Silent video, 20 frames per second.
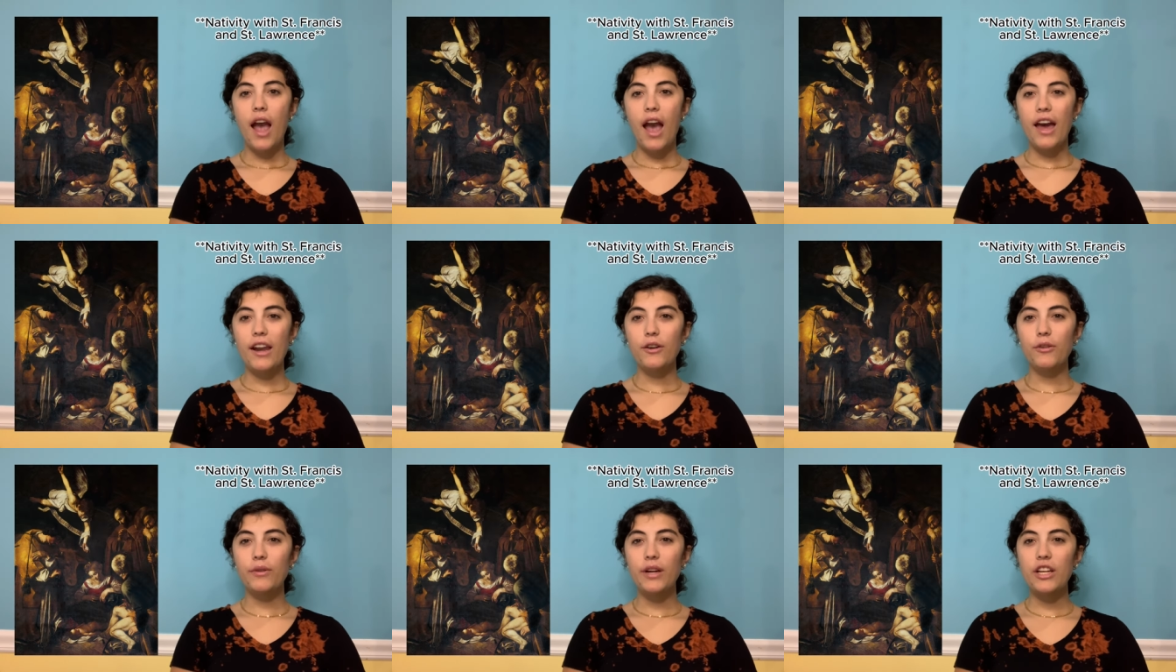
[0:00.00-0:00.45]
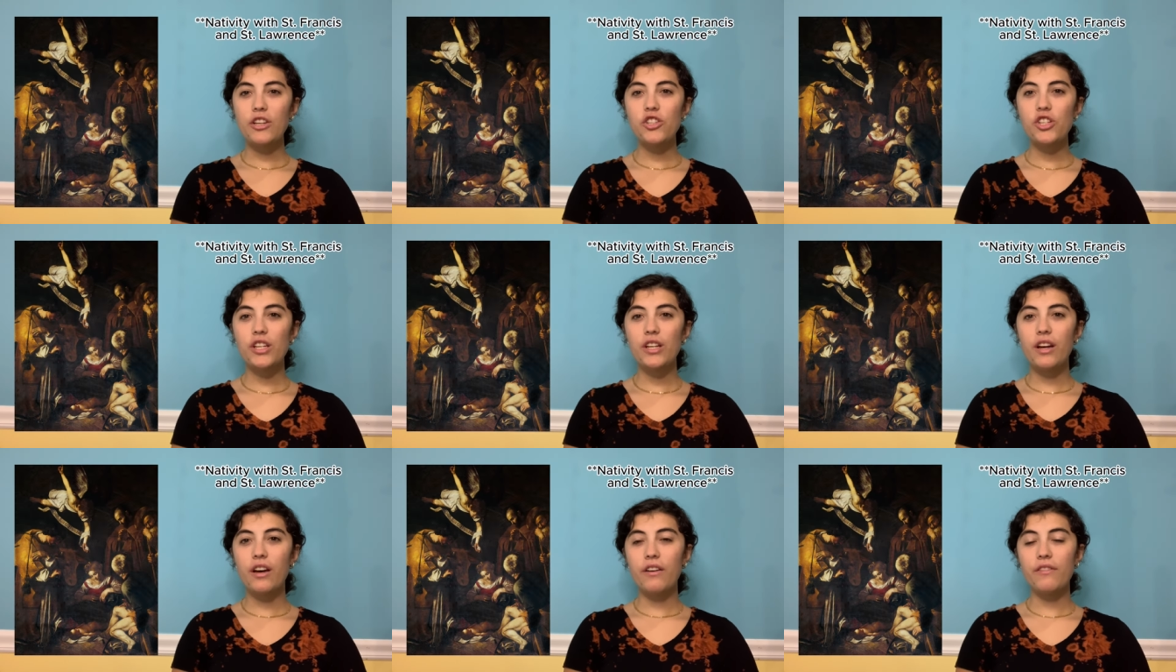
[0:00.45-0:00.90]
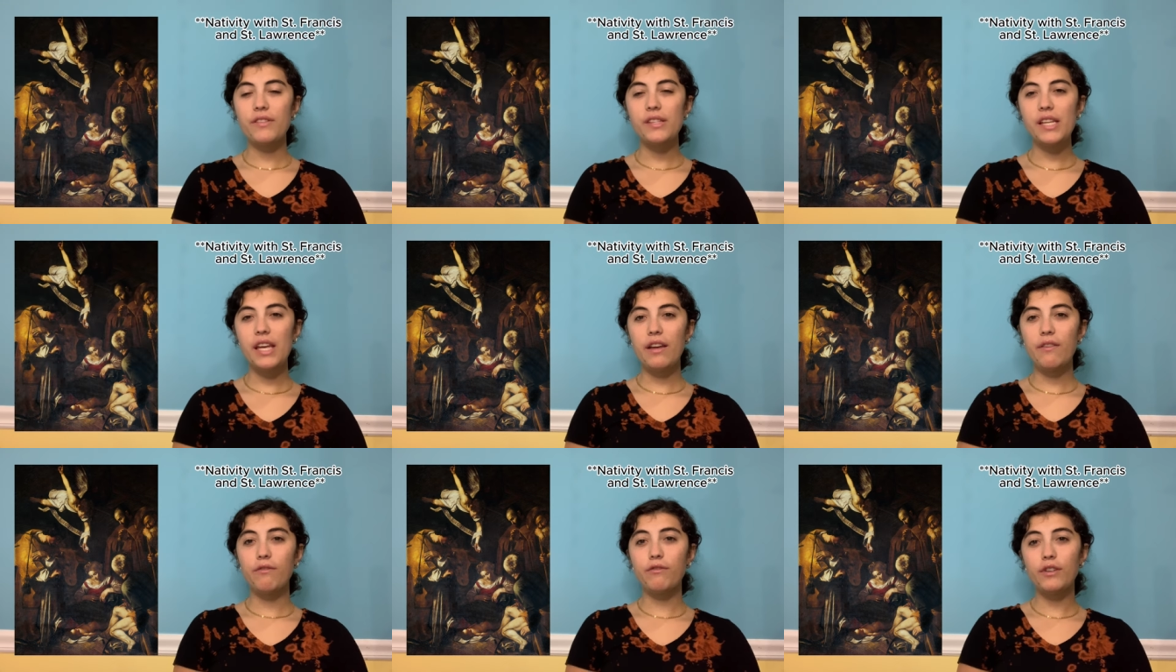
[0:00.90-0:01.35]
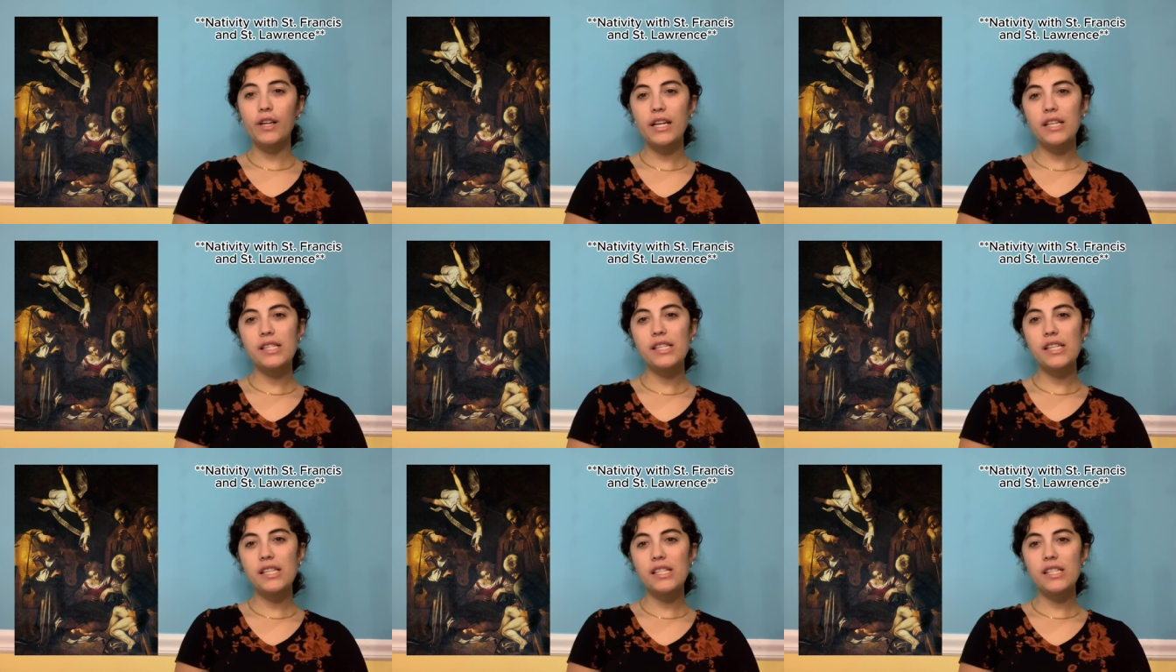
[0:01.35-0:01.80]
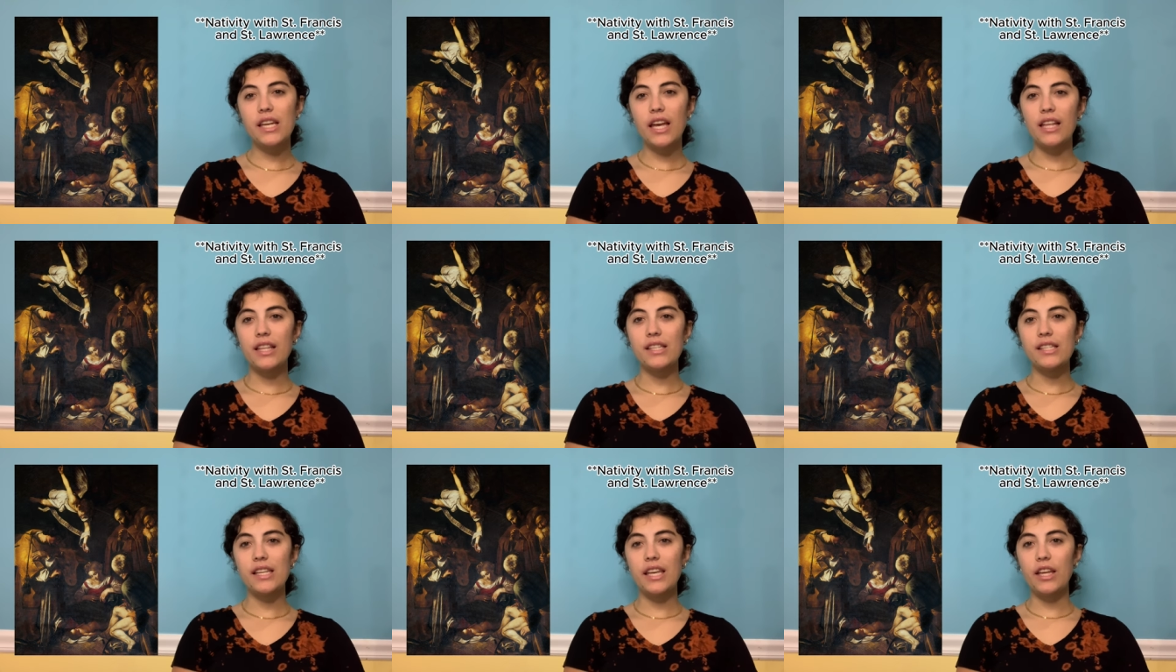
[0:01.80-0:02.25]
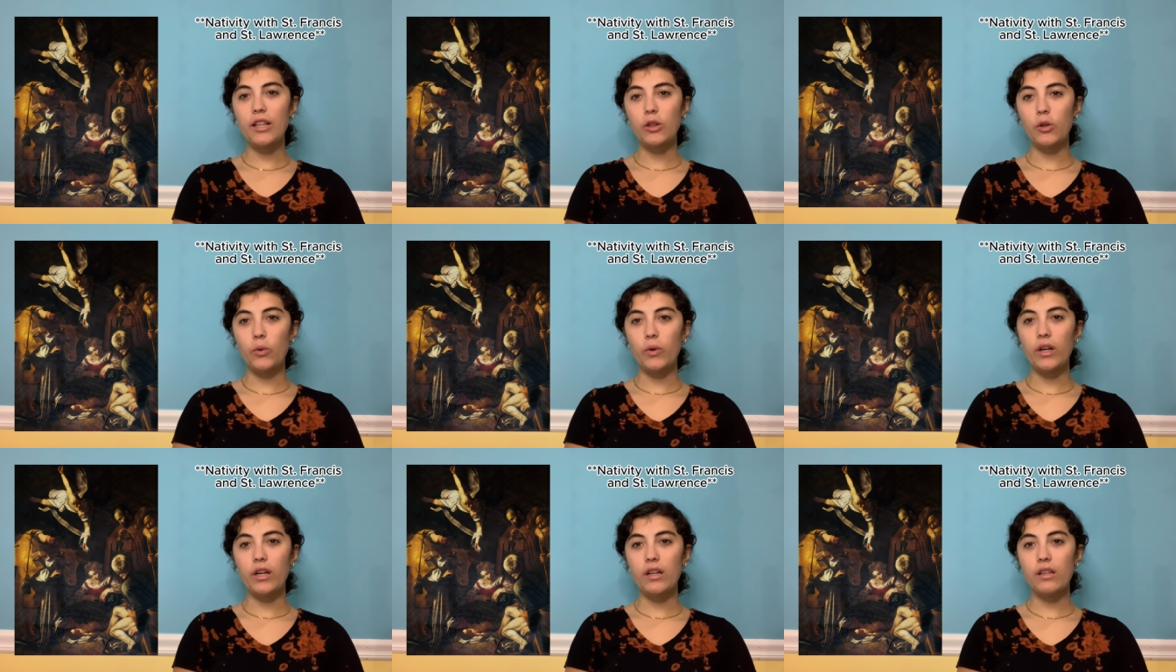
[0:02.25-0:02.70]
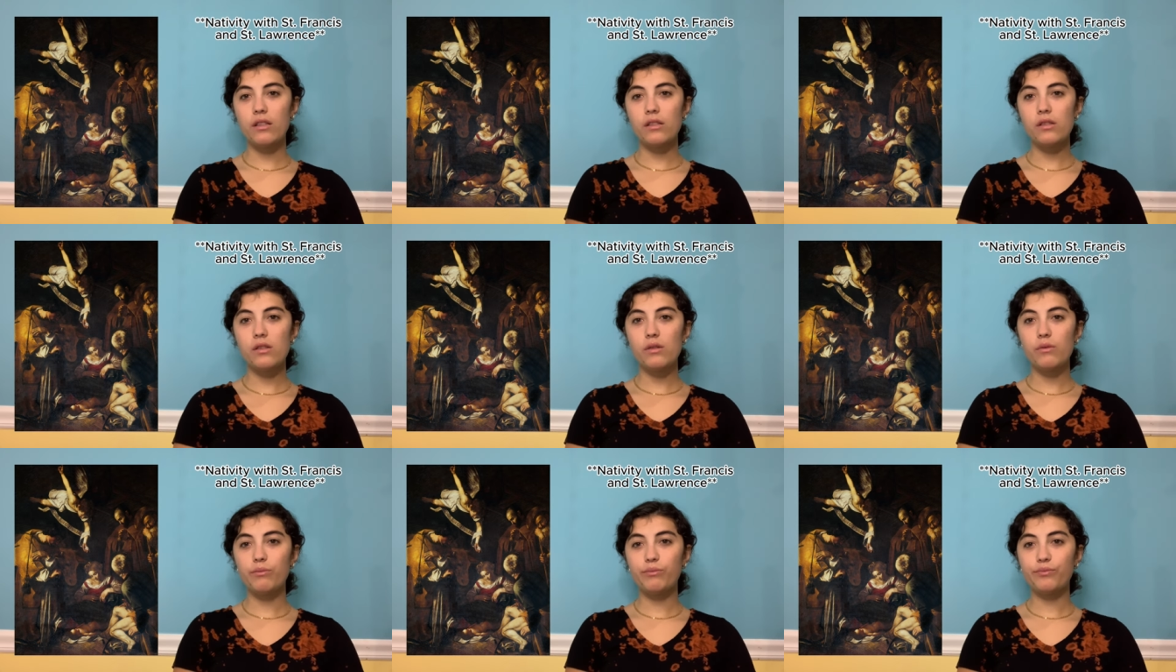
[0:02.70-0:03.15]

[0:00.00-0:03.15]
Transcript: Adoration of St. Francis and St. Lawrence.